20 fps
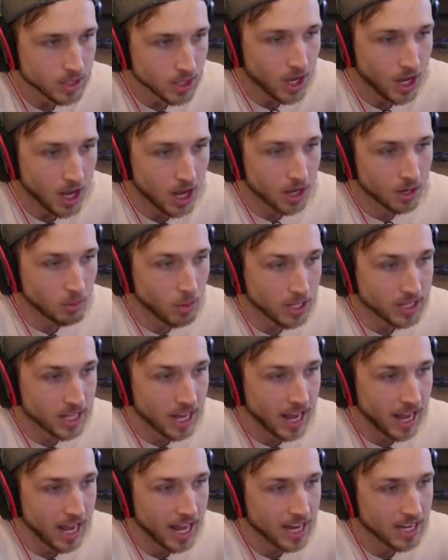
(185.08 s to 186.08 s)
Oh, what the
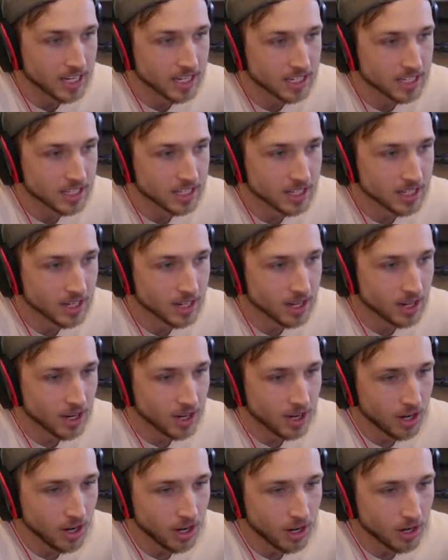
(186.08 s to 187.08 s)
heck?
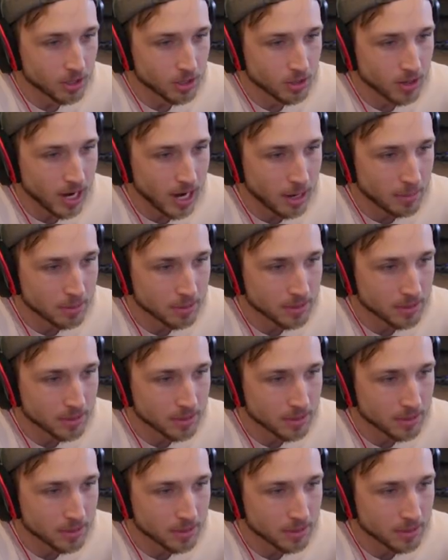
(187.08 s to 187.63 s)
Oh, crap.